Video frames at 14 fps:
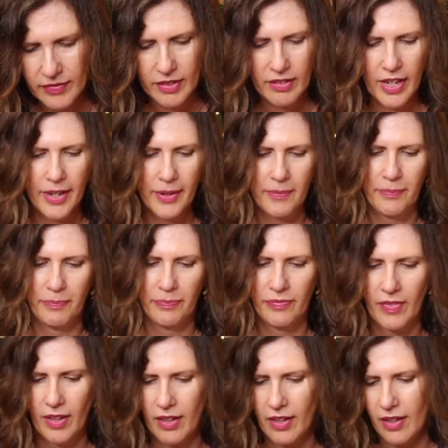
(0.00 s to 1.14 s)
Okay.
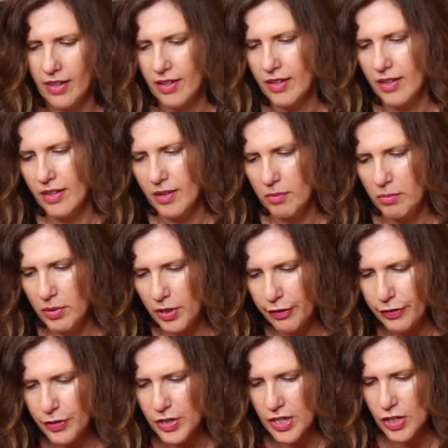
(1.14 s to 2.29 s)

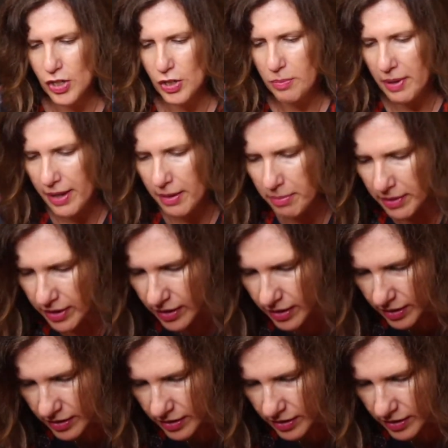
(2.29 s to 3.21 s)
Beautiful tissue paper.